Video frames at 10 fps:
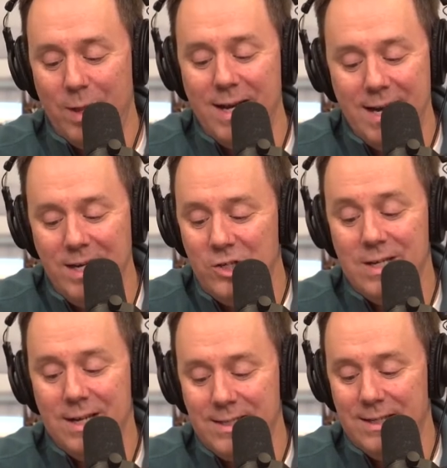plantation
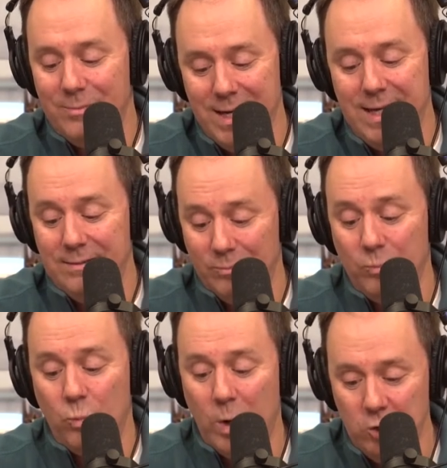doesn't mean
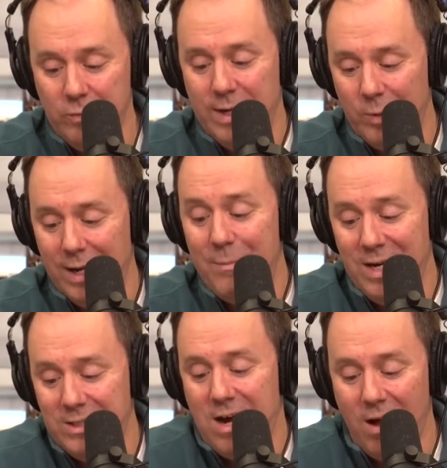what you think, it
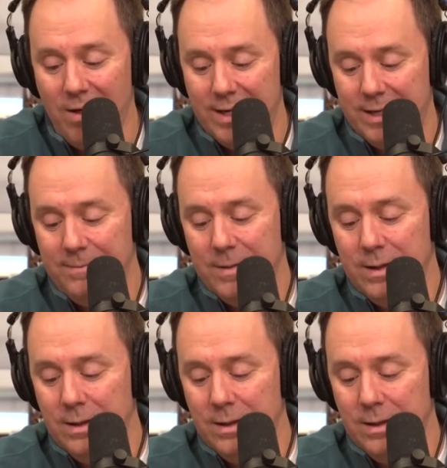means colony.